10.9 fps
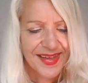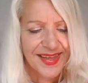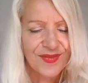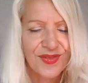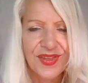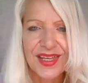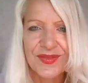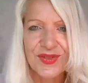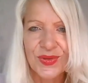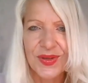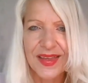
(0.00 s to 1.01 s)
if you are thinking of
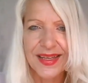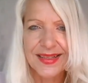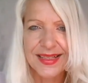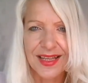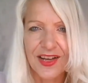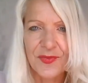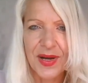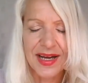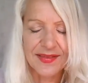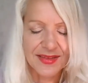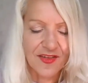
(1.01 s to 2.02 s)
doing that as a life
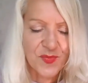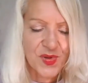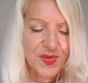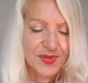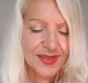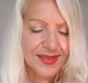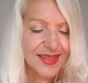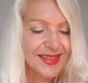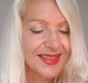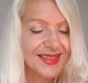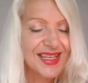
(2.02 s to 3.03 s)
path, life purpose, it
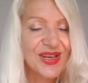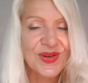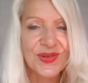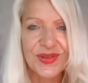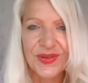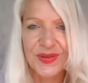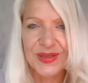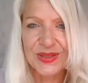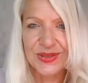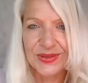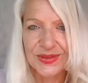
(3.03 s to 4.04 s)
is not going
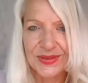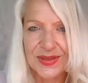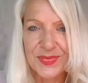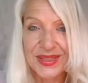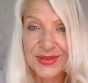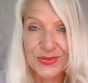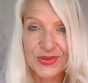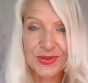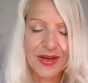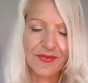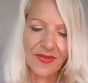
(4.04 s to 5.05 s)
to appeal to
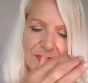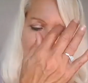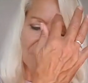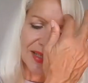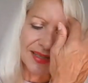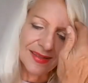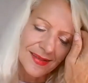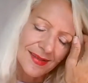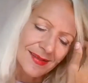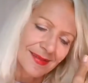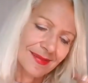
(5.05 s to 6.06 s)
everybody.
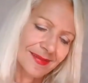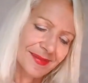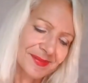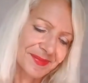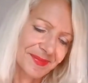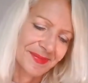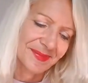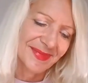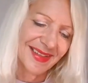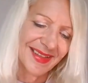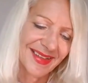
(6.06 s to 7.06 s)
Um,
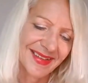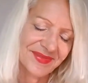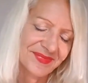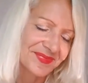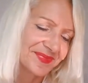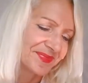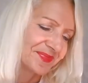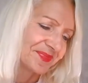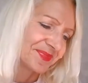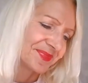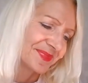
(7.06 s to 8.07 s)
yeah.
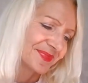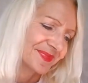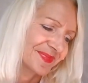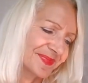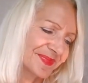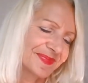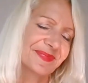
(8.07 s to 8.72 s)
Mm.